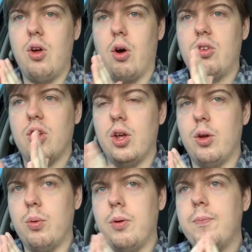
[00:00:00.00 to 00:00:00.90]
Doctor
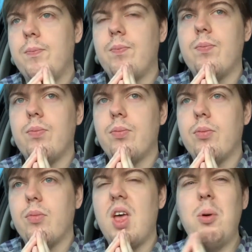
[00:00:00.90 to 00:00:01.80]
Who.
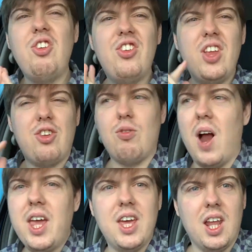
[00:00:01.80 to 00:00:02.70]
I wish I'd said
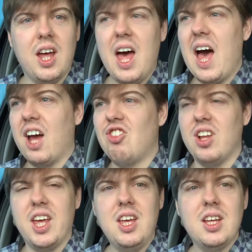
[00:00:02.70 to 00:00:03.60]
Dracula,
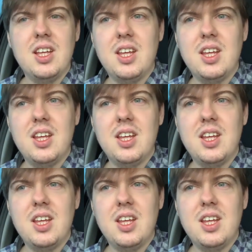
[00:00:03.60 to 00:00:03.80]
actually.